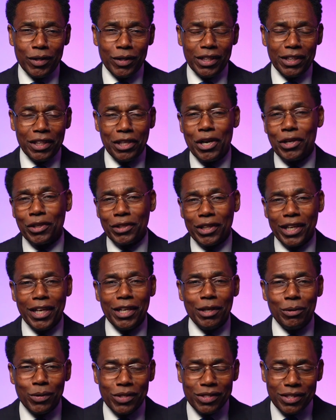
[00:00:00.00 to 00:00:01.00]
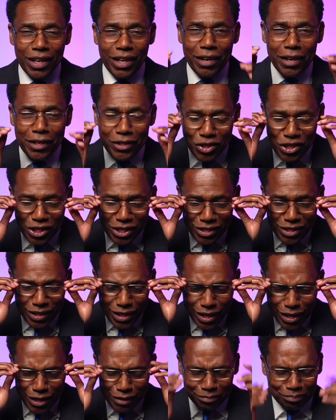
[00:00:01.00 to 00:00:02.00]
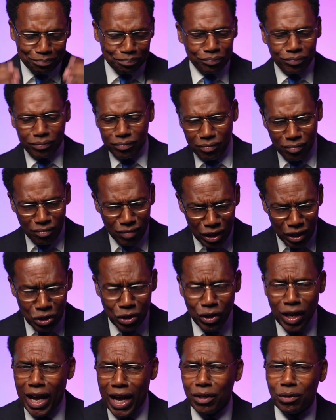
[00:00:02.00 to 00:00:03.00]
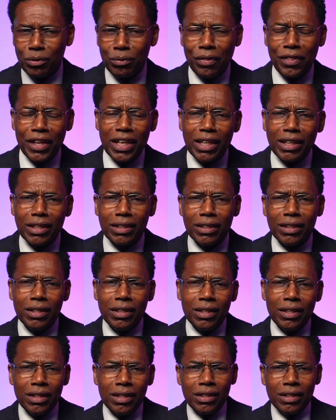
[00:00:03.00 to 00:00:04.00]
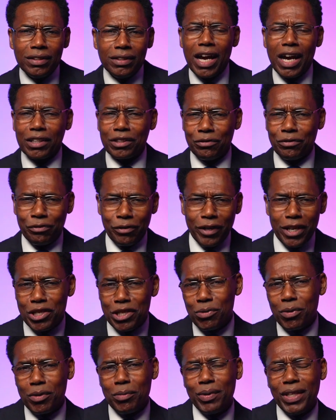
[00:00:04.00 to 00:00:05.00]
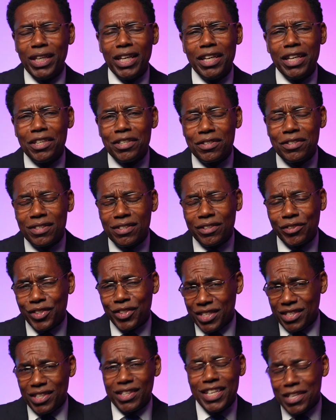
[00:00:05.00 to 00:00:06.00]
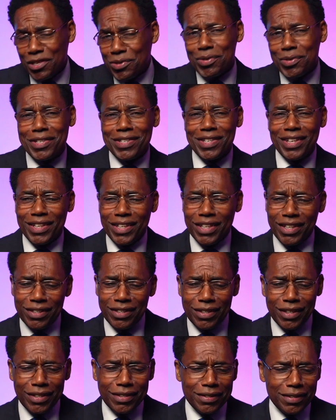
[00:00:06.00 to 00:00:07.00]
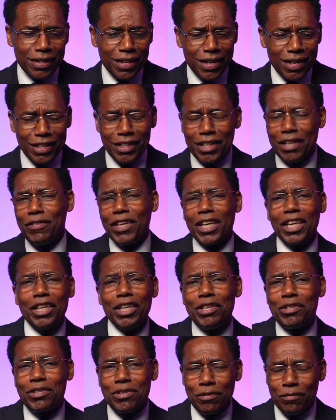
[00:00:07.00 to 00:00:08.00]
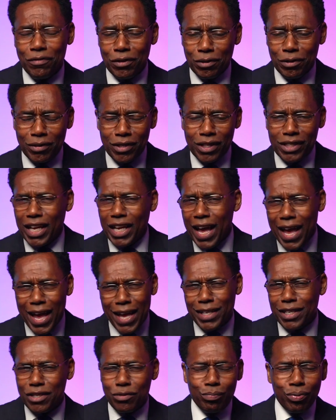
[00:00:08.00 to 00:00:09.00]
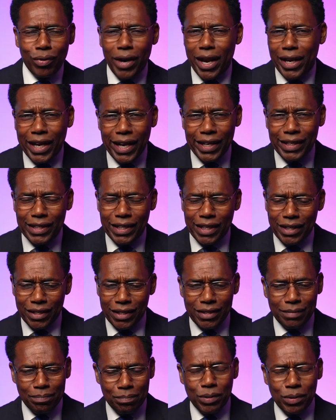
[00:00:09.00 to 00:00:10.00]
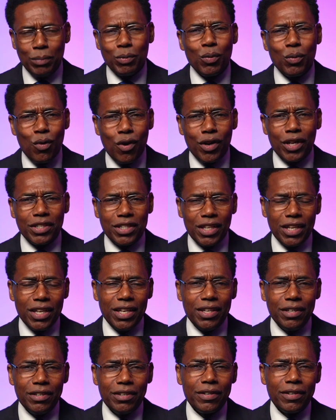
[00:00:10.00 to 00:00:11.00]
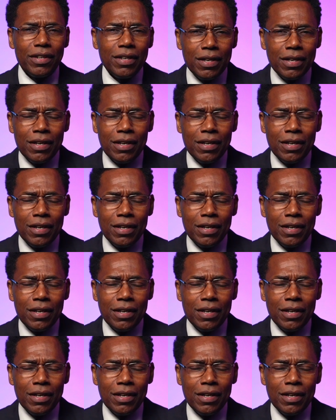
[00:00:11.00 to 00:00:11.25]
and the young lady was there, and she said, I don't think Dr. Frazier would be interested in giving an interview, because I had this bright idea that people wanted to hear